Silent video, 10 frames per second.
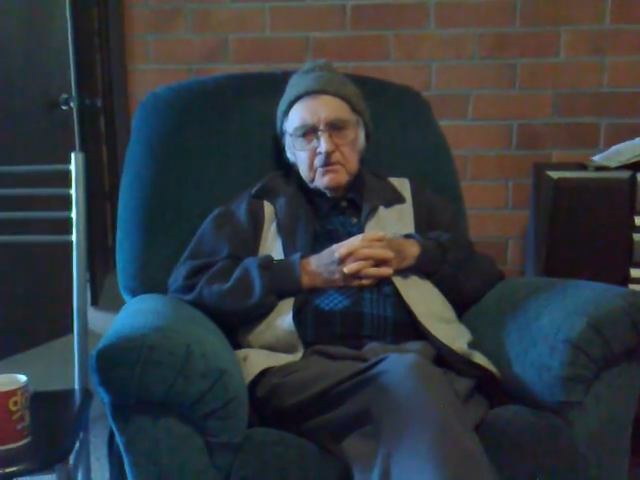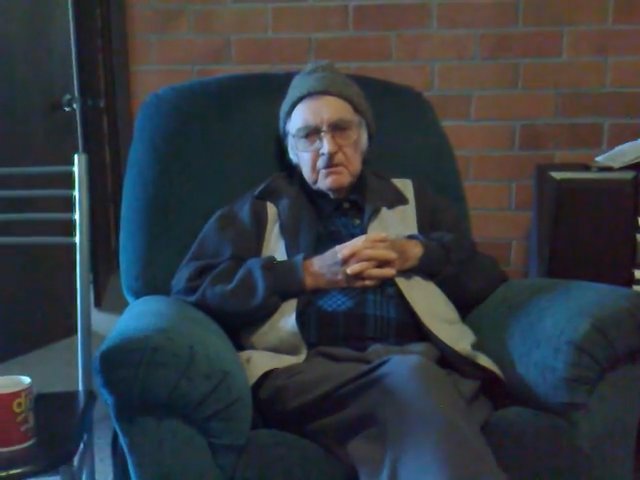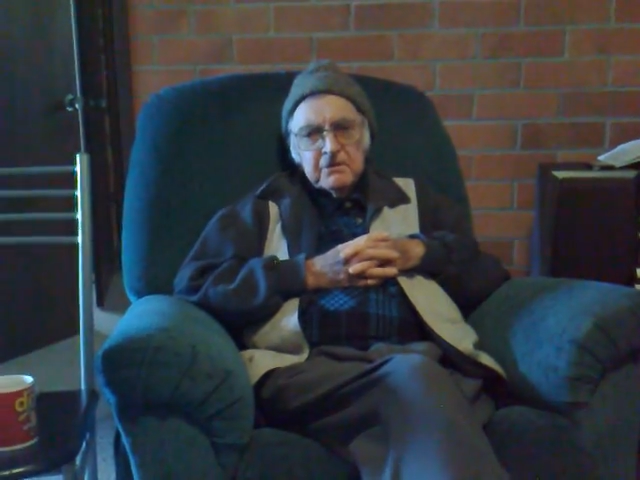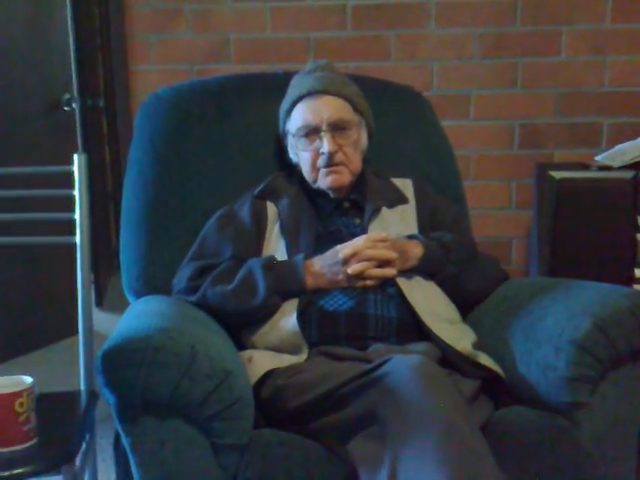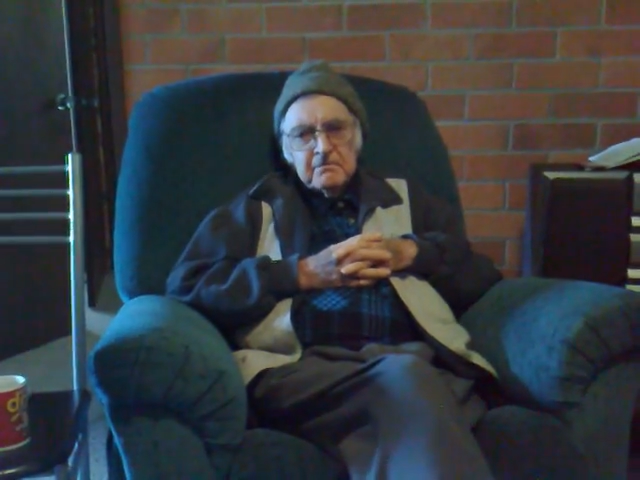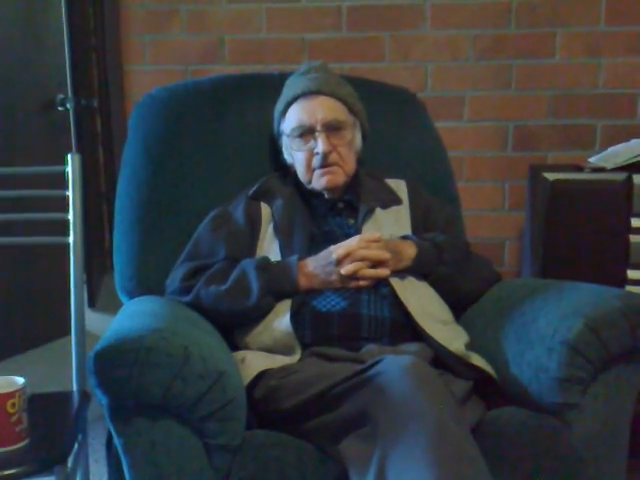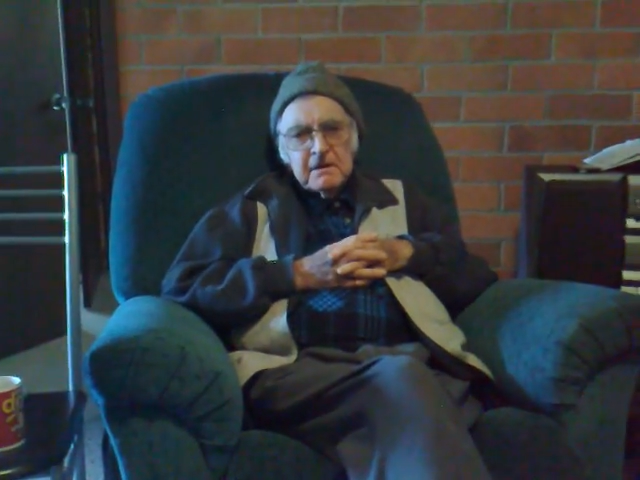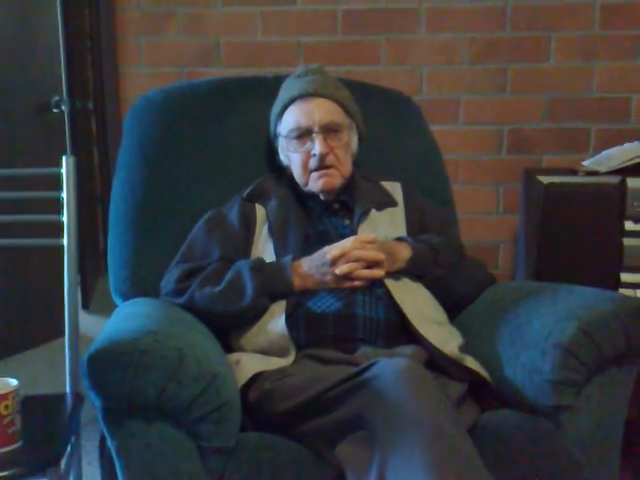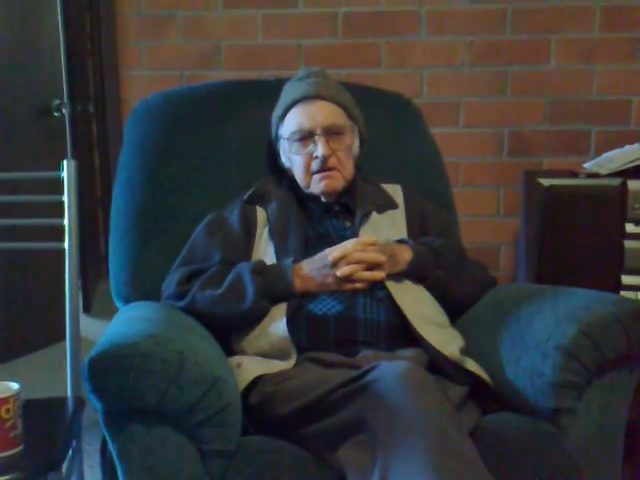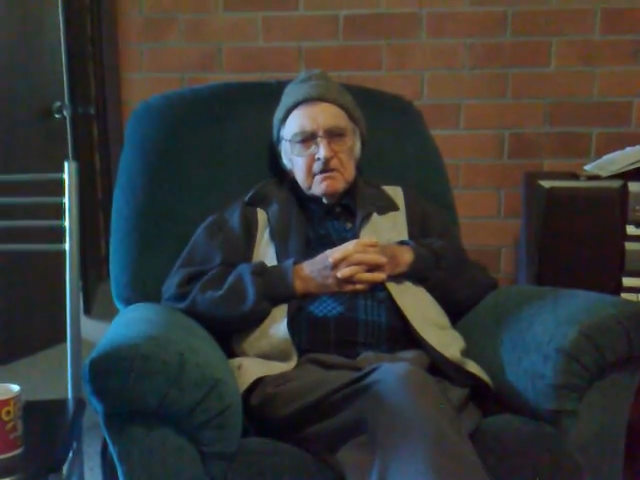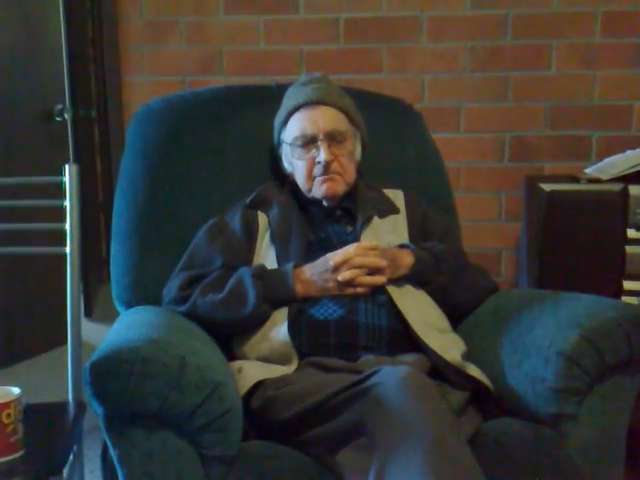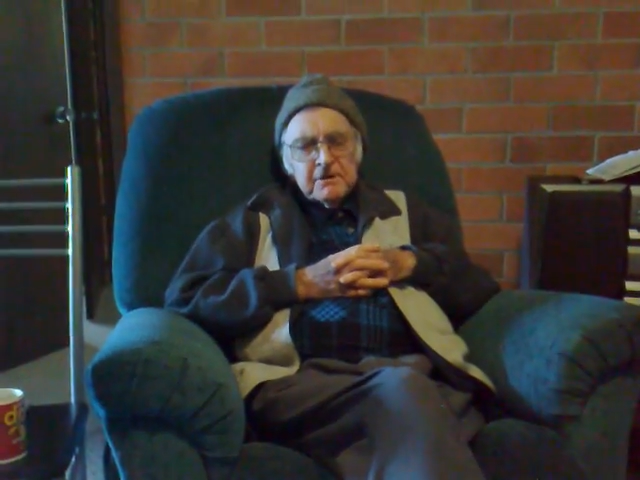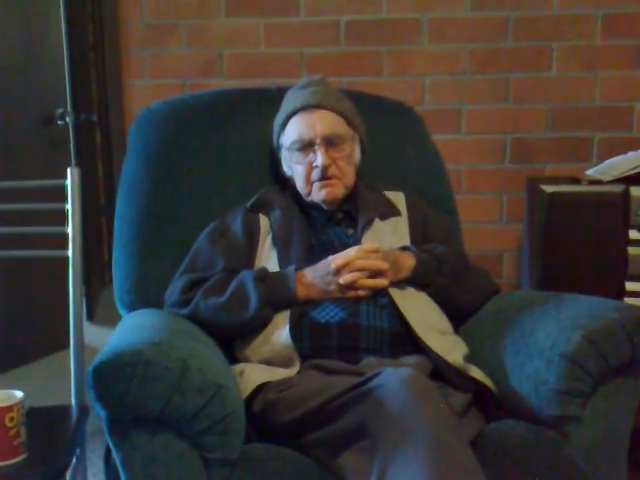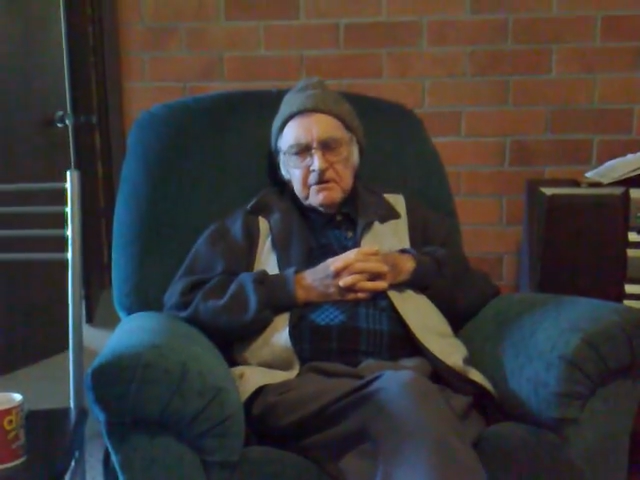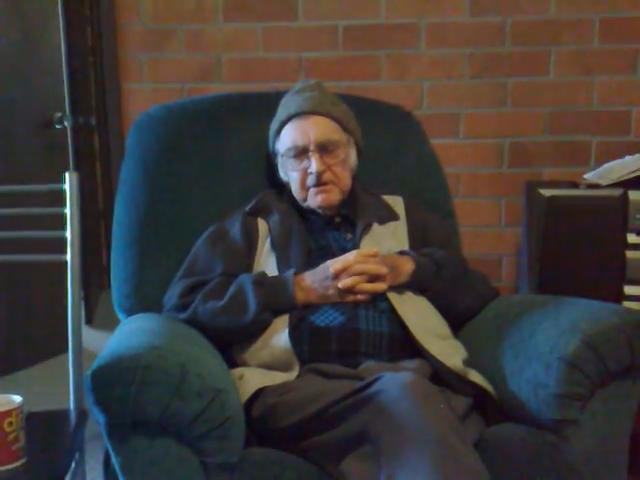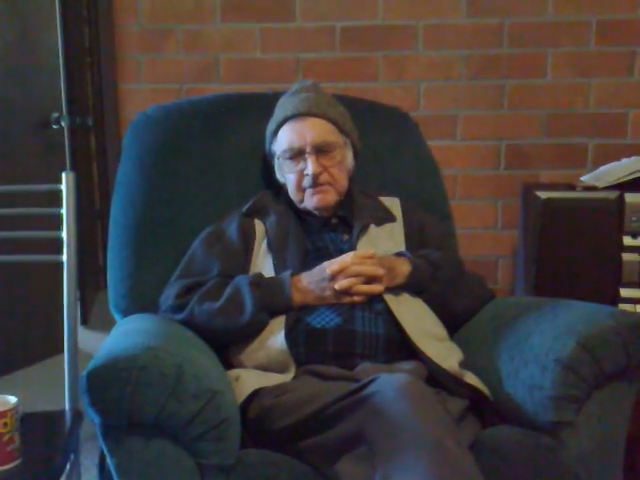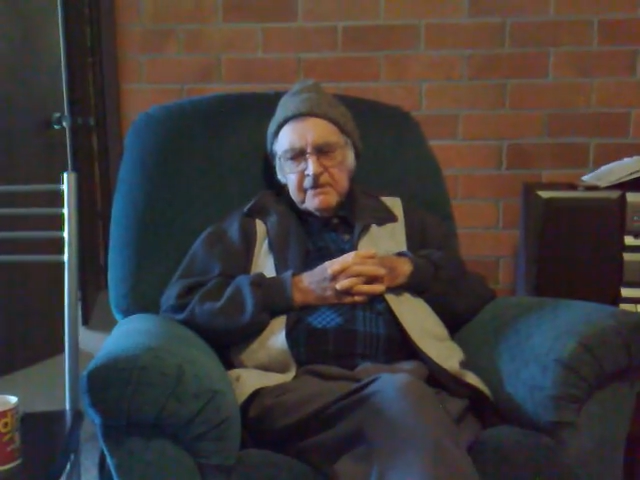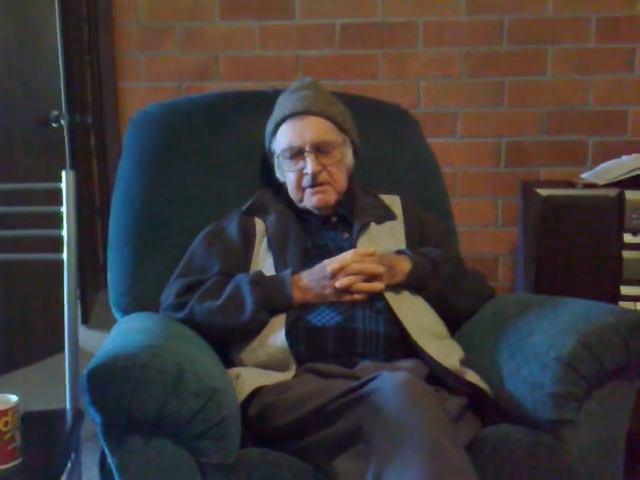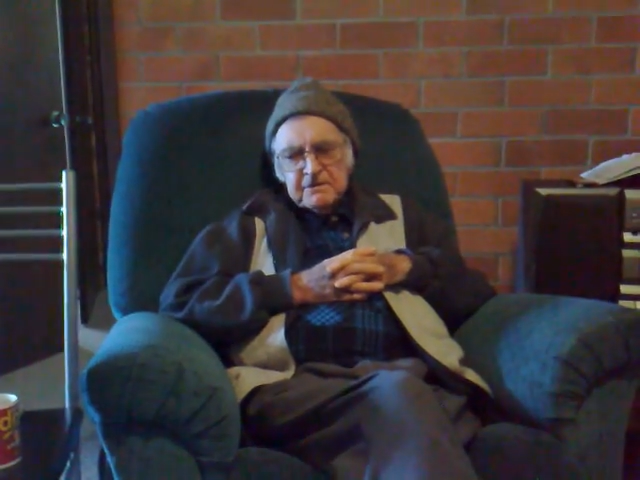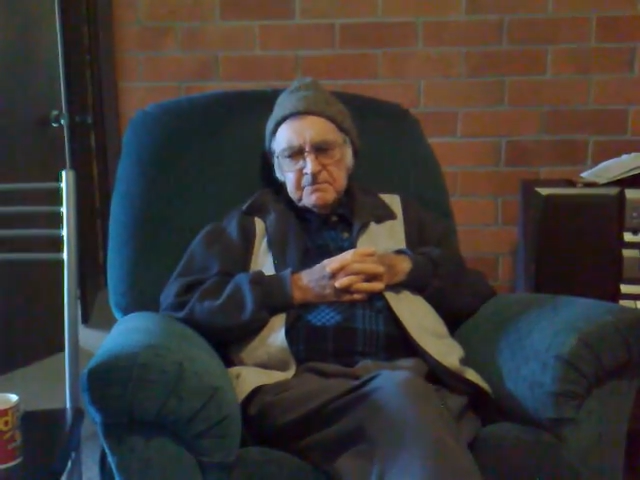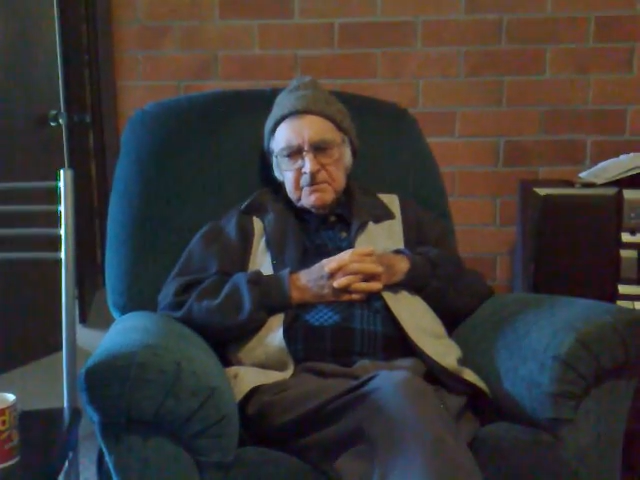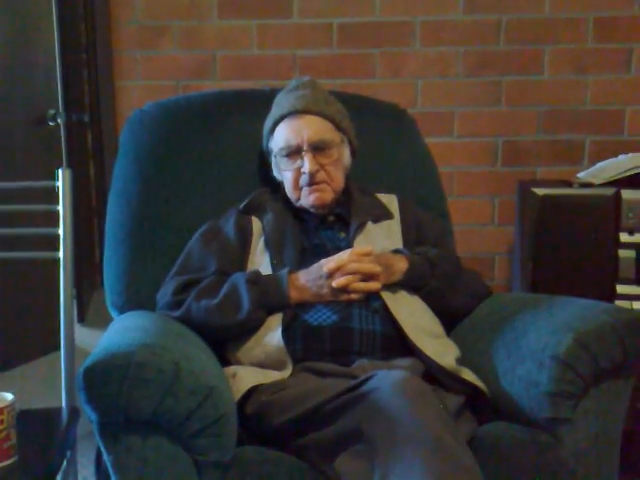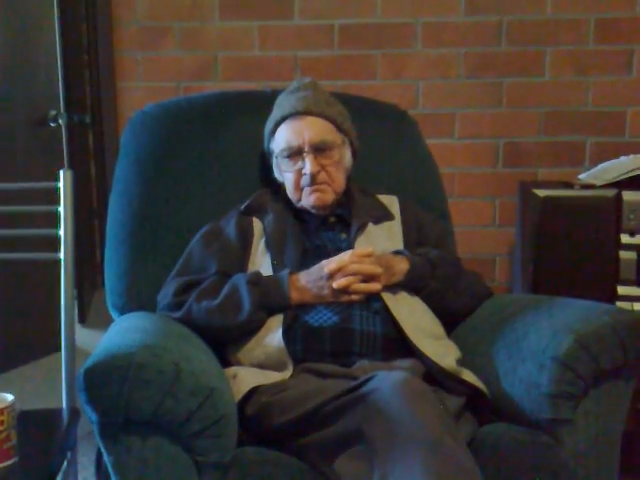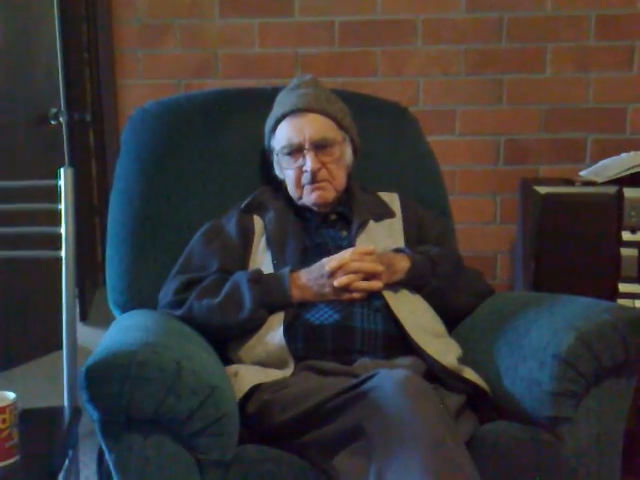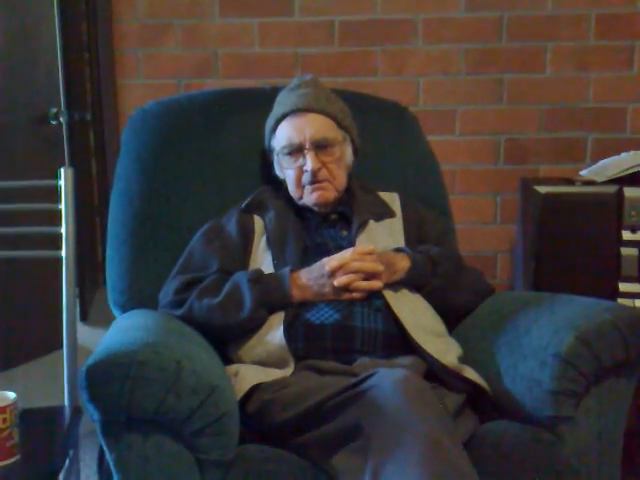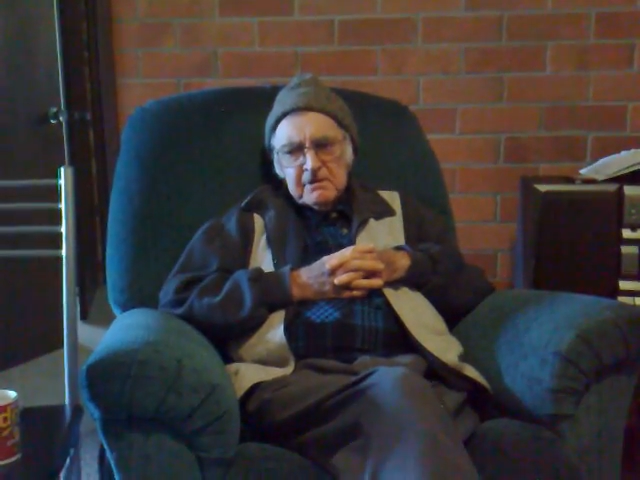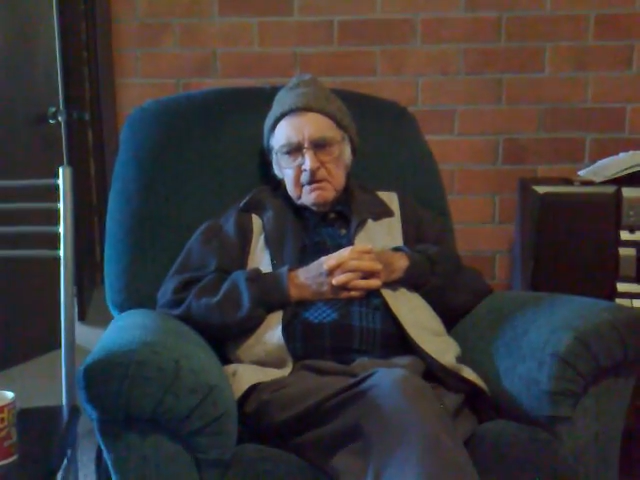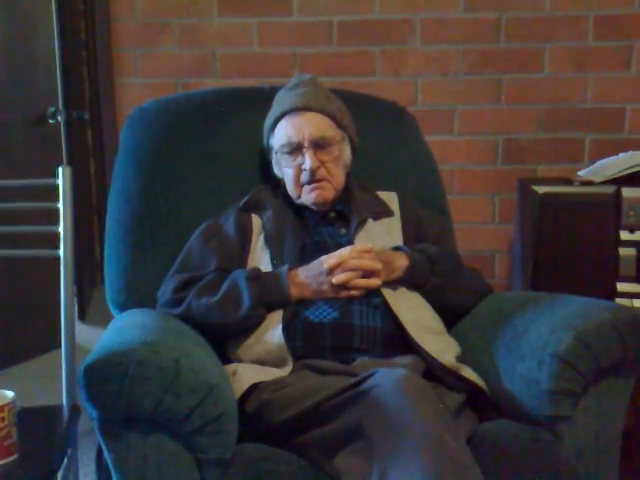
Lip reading: all of them, but a lot of those people